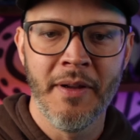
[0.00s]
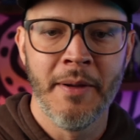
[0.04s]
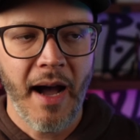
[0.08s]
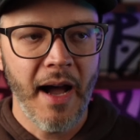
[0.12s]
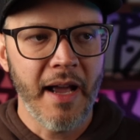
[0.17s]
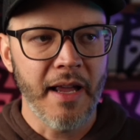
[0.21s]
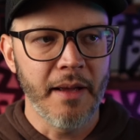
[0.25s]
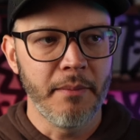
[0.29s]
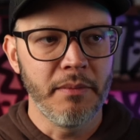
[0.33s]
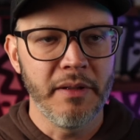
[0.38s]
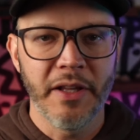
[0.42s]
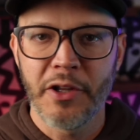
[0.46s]

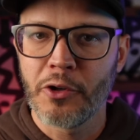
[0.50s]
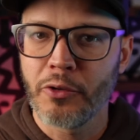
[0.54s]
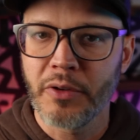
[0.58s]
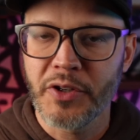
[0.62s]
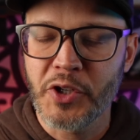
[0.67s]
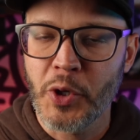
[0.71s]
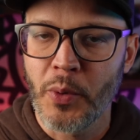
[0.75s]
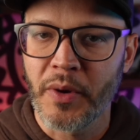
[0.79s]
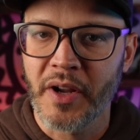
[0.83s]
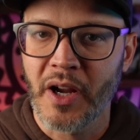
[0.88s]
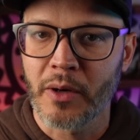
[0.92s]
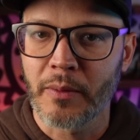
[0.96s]
I am literally
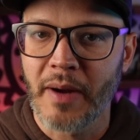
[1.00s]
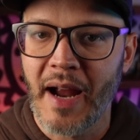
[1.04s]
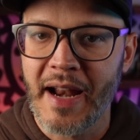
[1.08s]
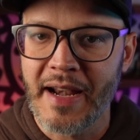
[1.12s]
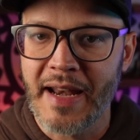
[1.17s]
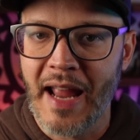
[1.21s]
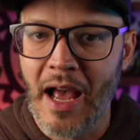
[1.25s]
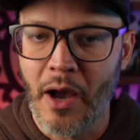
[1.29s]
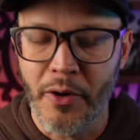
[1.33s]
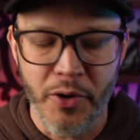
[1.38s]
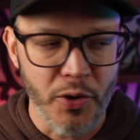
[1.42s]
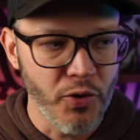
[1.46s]
doing it
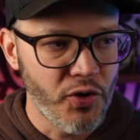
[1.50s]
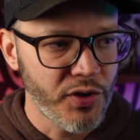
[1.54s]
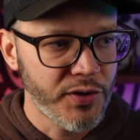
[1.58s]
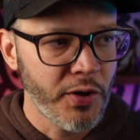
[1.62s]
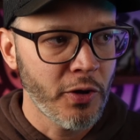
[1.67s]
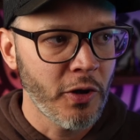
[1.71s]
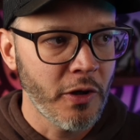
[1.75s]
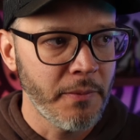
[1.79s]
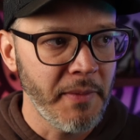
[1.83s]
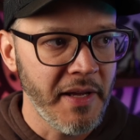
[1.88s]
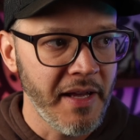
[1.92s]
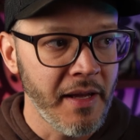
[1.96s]
right now. You just
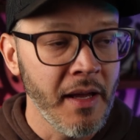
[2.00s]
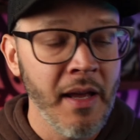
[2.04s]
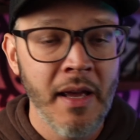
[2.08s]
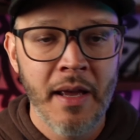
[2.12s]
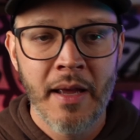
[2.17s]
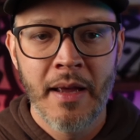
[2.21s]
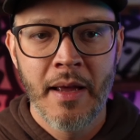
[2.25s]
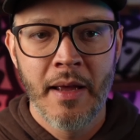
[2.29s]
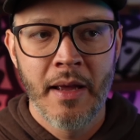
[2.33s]
heard me